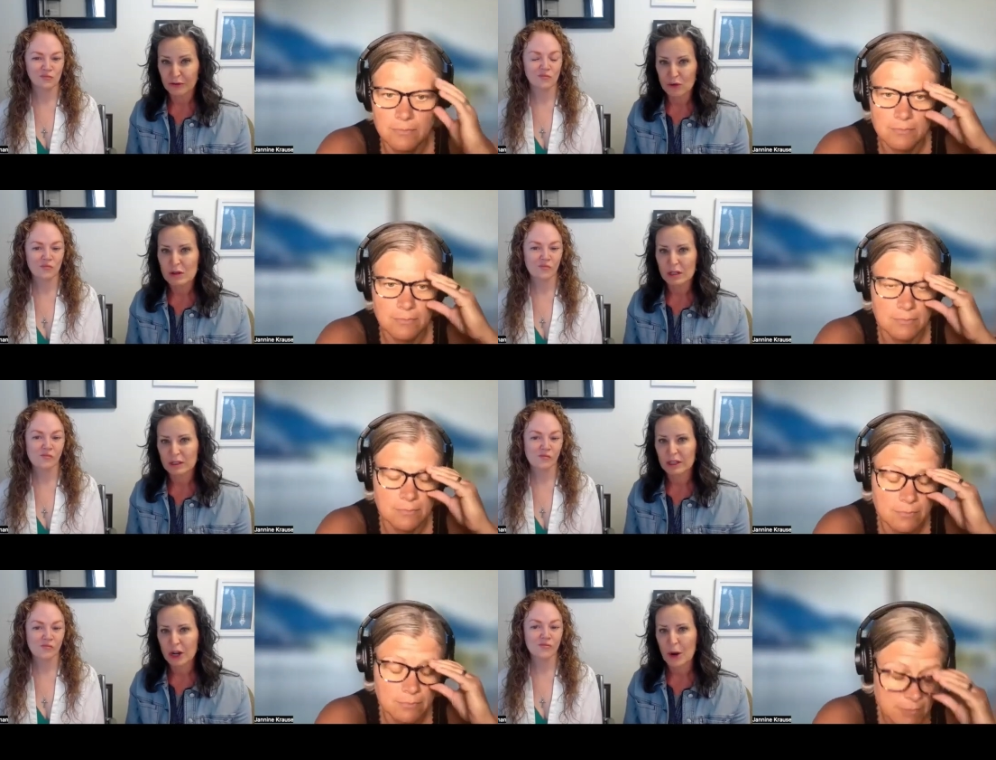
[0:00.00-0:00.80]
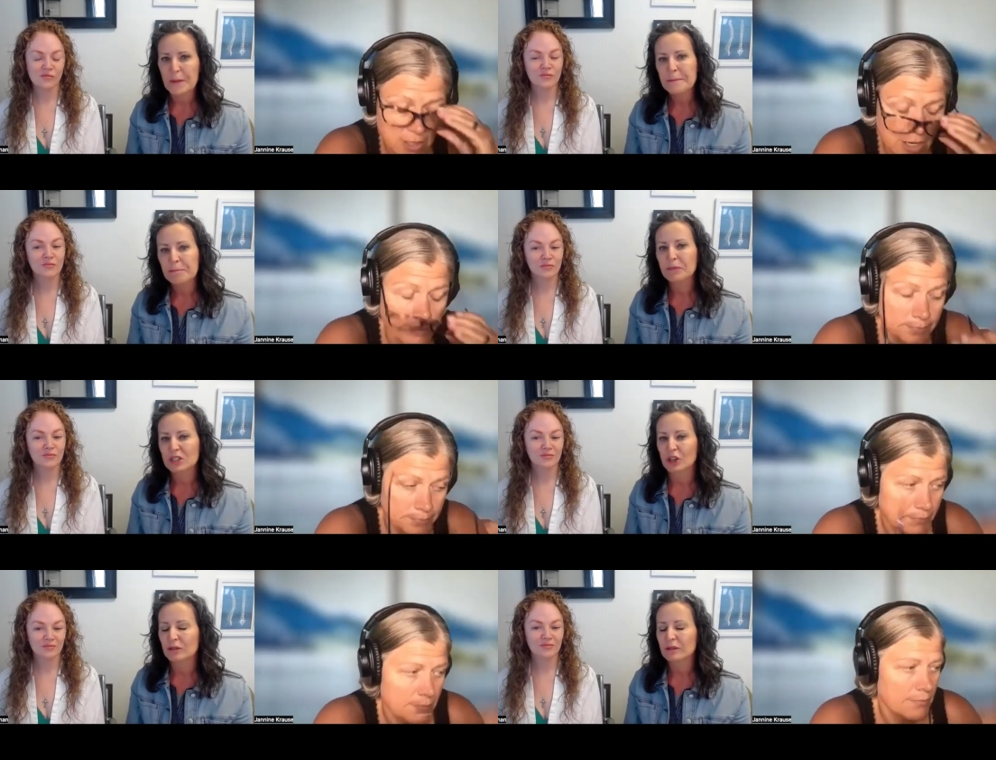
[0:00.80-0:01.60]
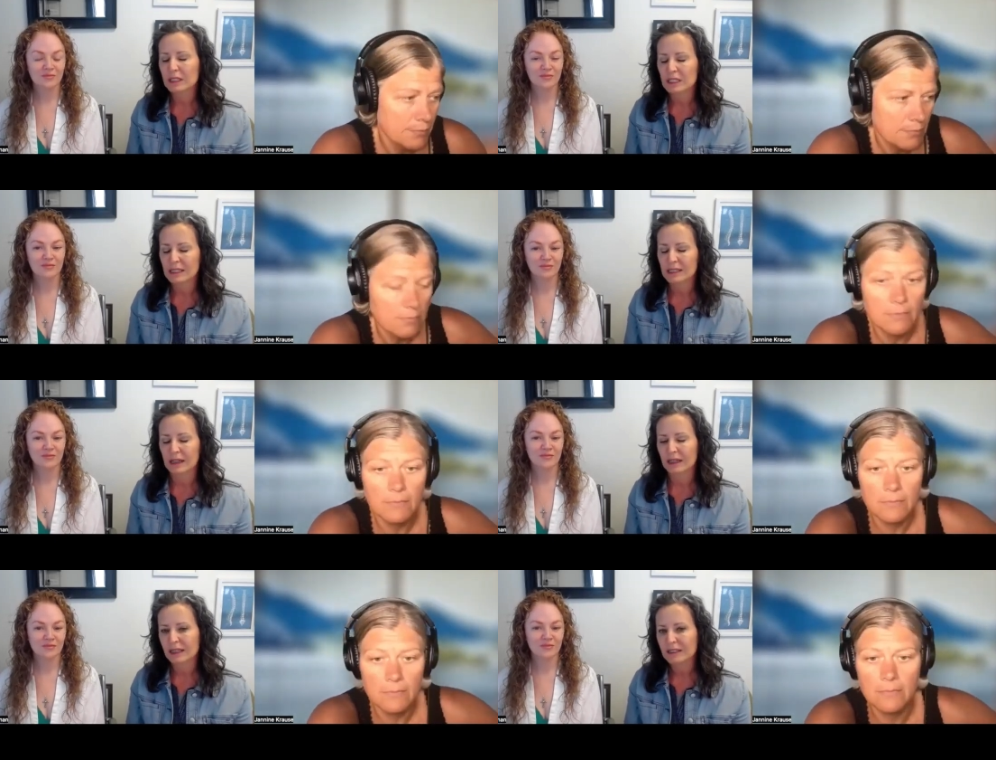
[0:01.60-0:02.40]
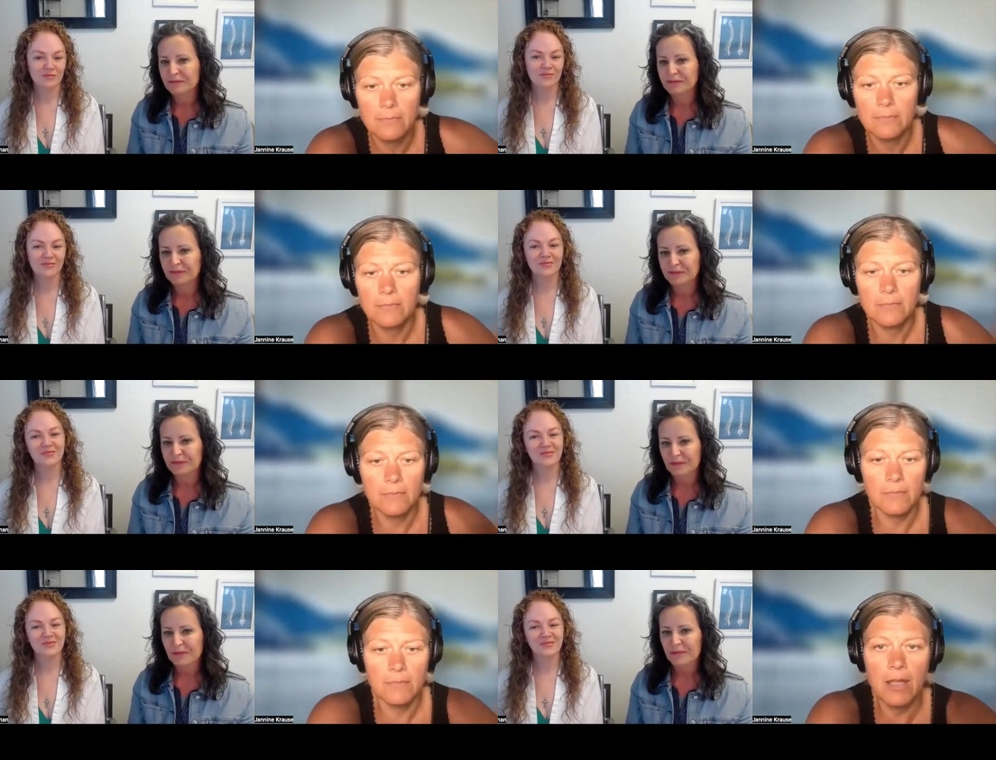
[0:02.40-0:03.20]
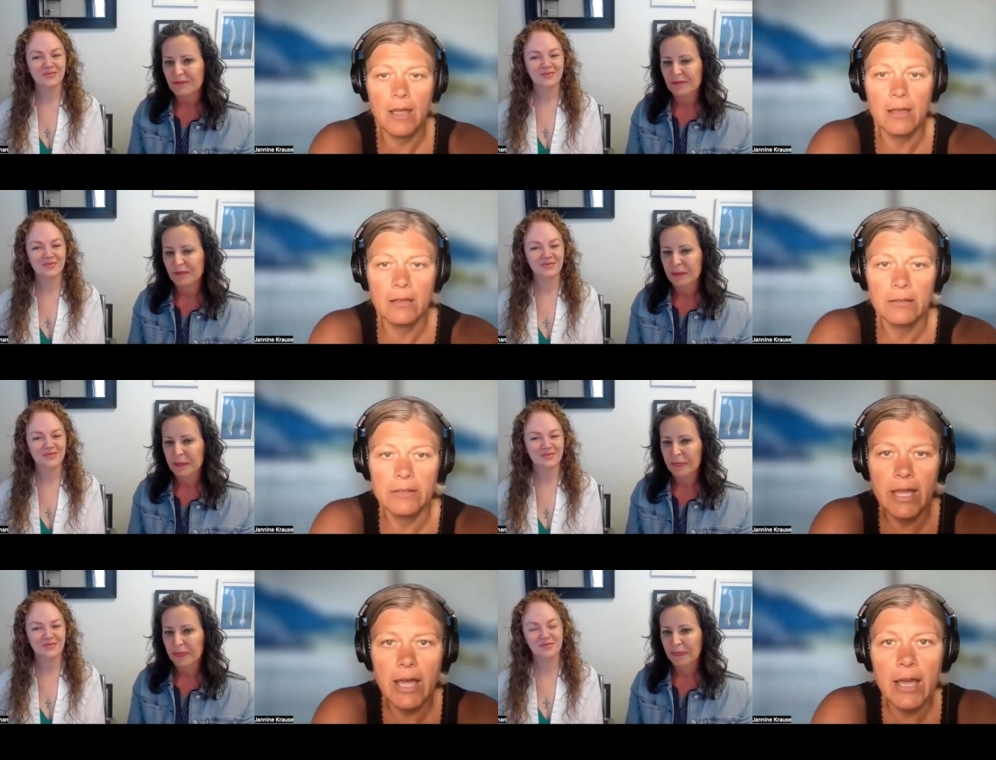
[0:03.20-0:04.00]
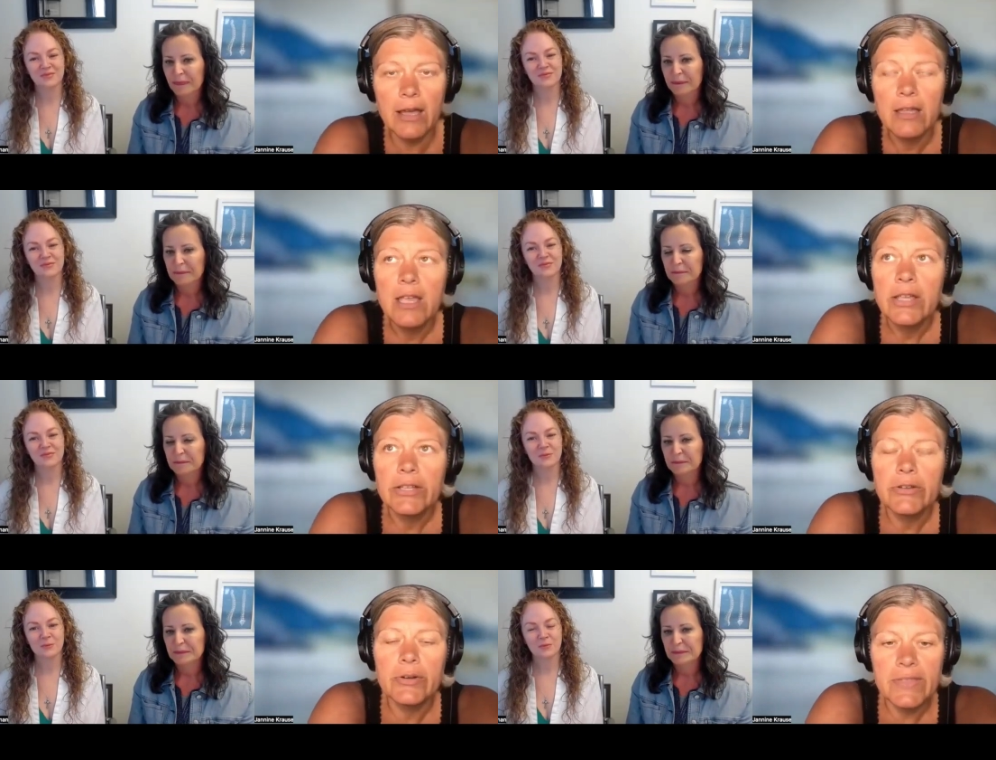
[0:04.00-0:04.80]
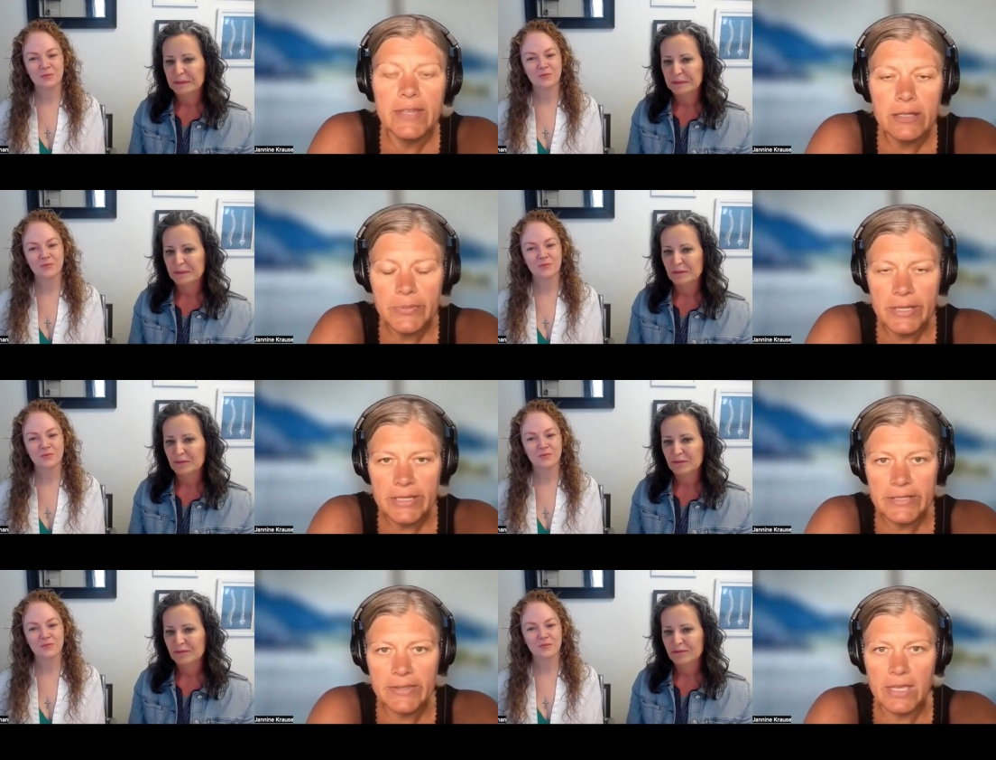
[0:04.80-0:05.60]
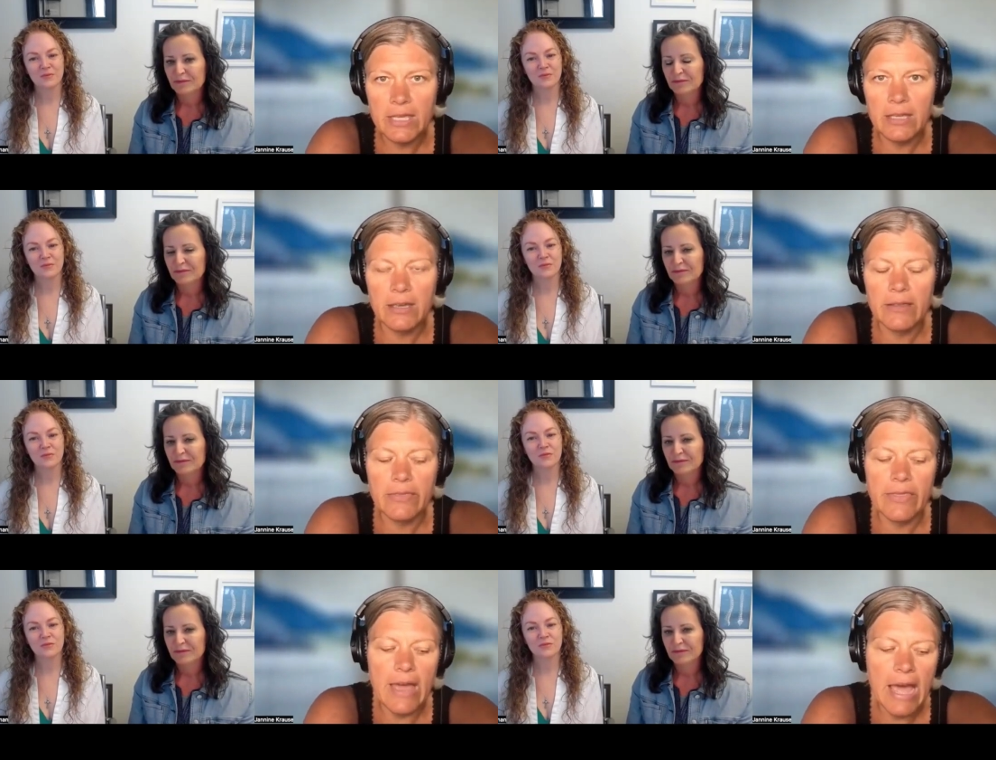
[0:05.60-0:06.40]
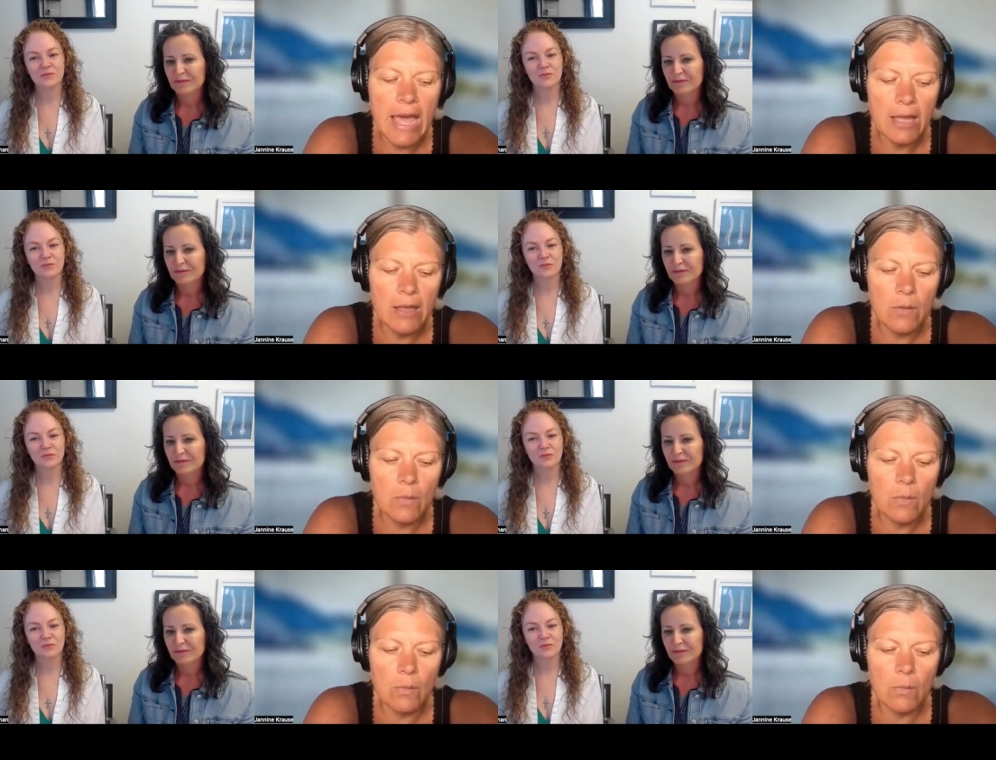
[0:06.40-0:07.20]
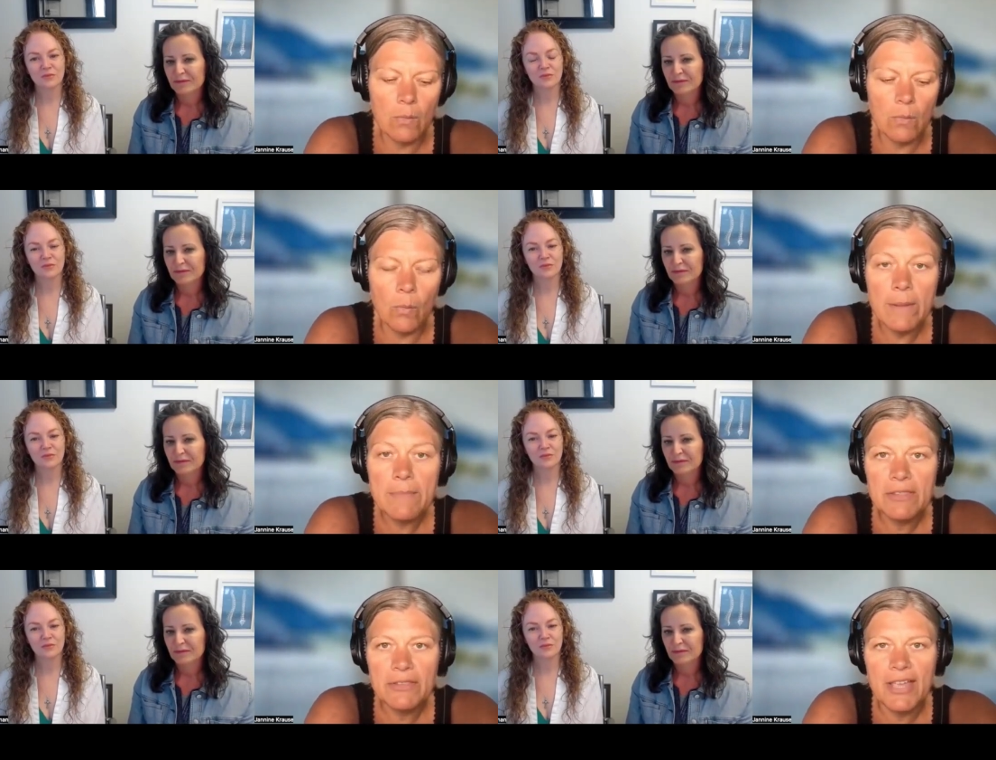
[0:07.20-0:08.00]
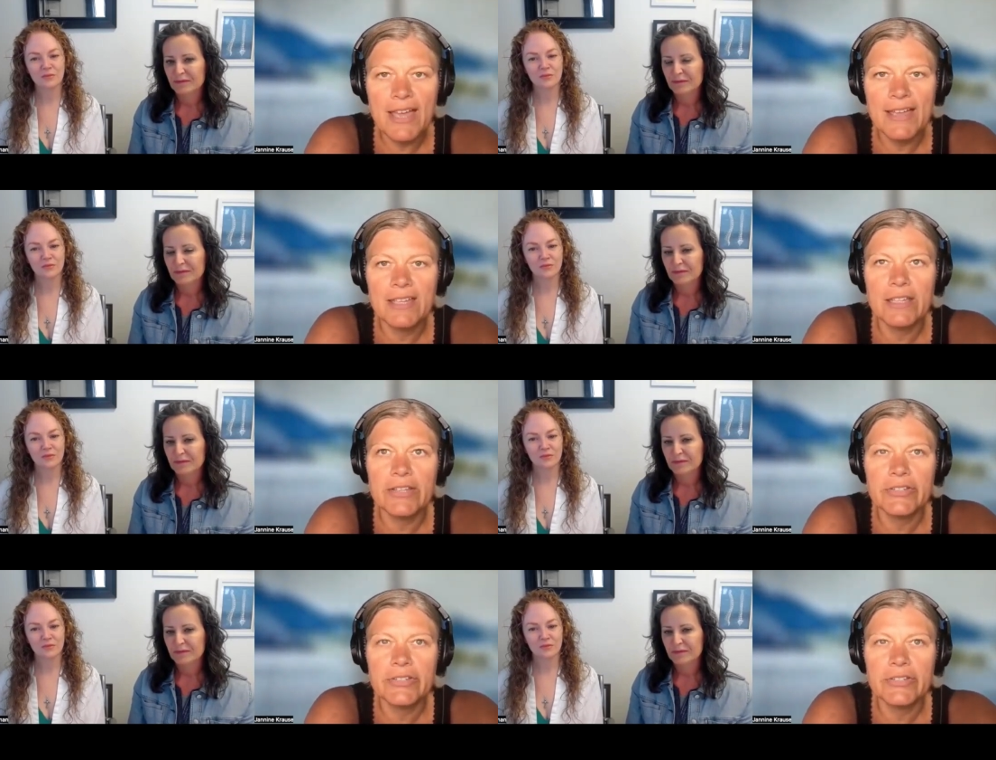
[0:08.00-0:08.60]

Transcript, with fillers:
Speaker 1: for, Yeah. So it's exciting.
Speaker 2: Yeah. Yeah. I think the biggest thing that women look at in